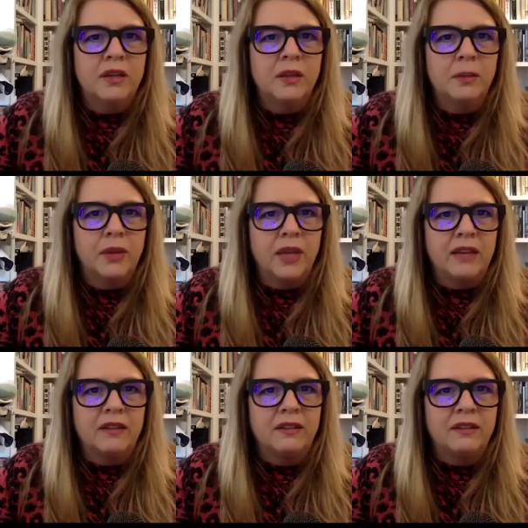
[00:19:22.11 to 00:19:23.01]
the
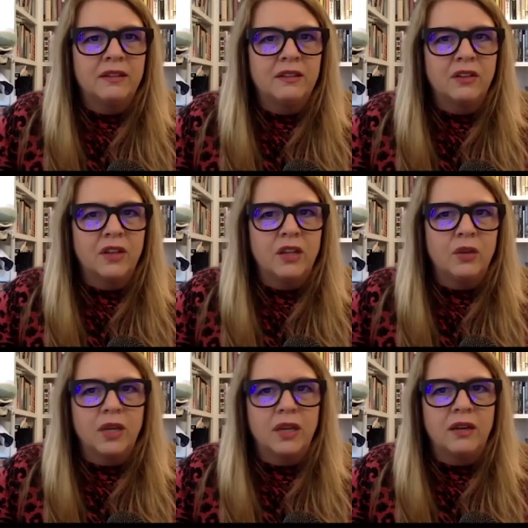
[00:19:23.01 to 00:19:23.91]
place, so that you
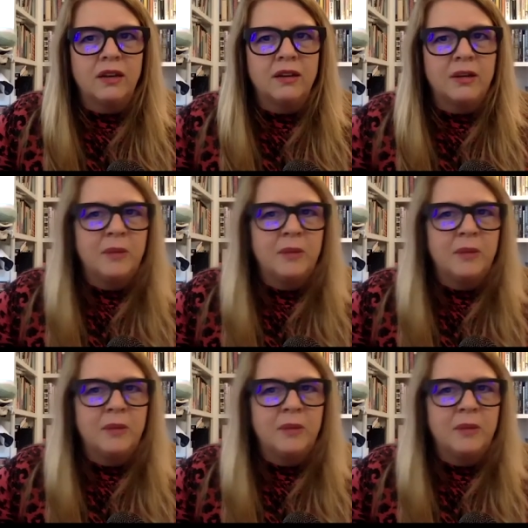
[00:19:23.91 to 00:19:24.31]
can